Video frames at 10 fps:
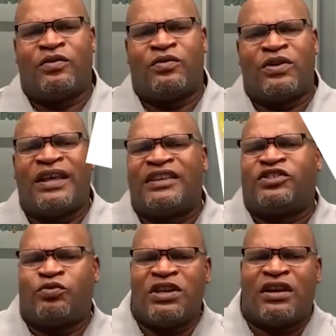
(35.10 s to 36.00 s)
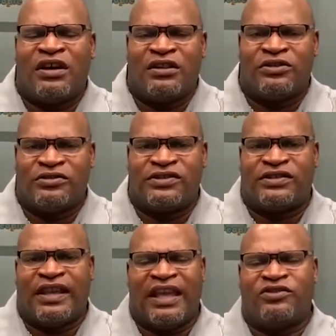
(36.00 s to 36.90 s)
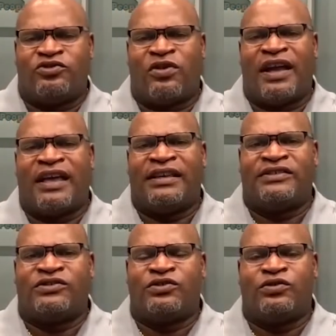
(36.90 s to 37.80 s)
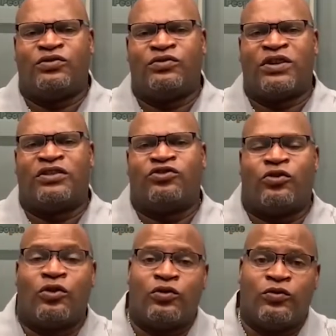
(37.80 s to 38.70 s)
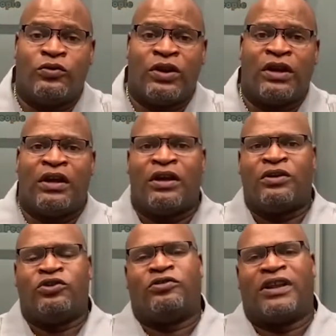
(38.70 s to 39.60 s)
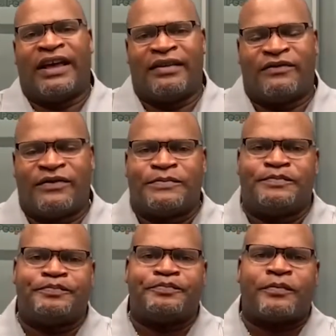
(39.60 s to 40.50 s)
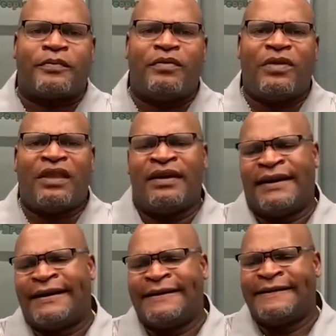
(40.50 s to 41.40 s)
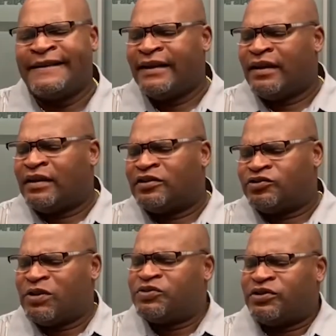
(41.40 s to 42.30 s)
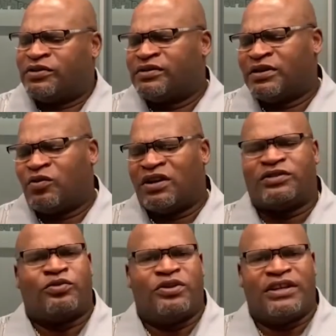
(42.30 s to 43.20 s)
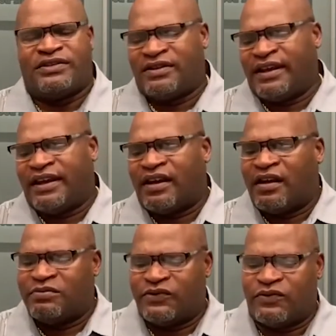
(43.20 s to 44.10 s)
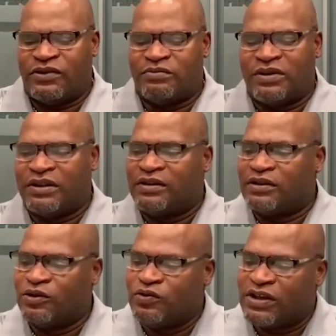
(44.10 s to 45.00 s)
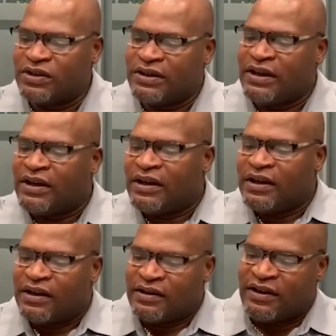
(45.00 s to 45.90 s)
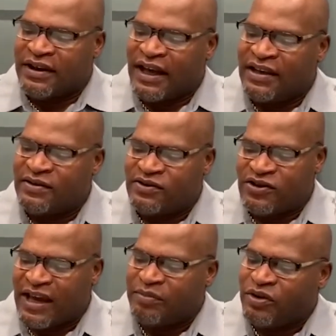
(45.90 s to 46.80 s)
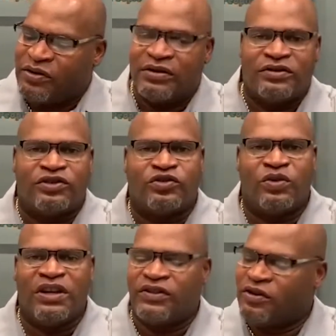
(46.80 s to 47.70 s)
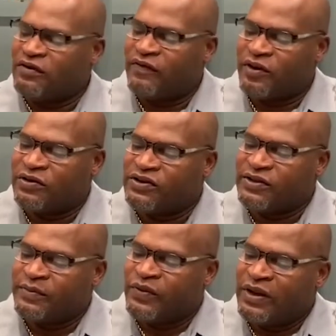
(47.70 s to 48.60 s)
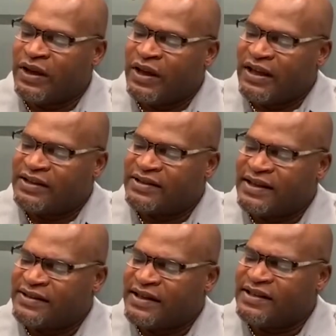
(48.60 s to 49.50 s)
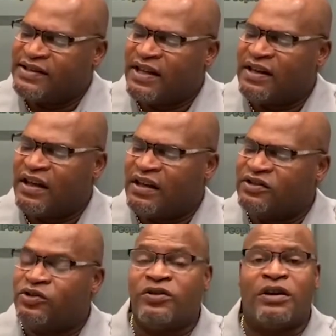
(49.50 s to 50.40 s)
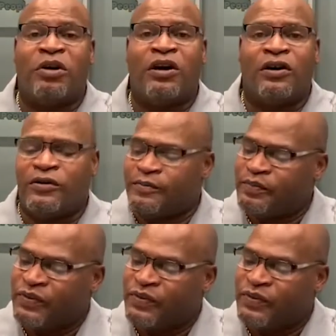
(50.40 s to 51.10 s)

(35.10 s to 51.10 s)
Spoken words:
what has three colors and tries to control your life? The scripture that I wanted to read today comes from Luke, the 9th chapter, the 23rd verse, and it says, "And he said unto them all,